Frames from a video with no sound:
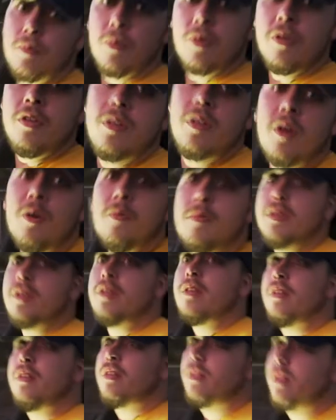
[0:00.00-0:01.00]
When you come
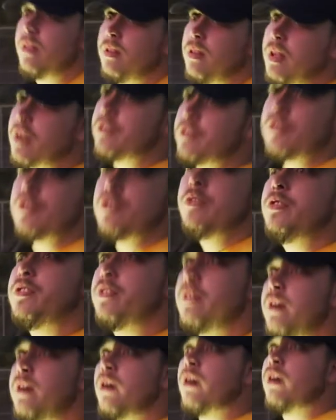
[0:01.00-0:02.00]
here, the lights was
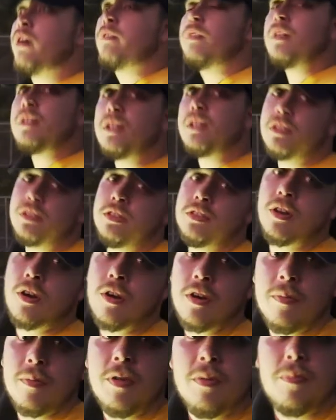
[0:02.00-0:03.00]
usually off unless there's
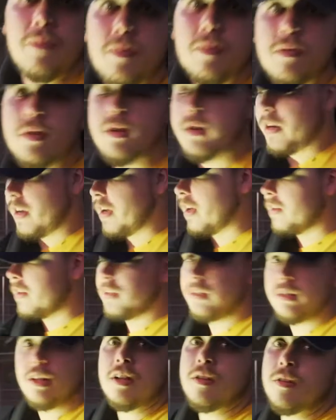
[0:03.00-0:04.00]
already been people here and got
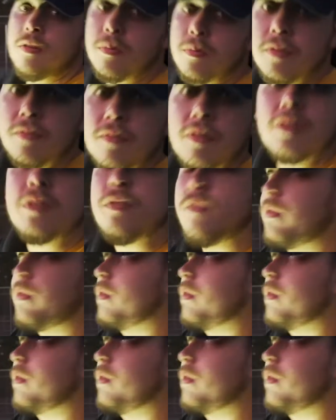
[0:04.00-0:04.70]
this lighting up my face for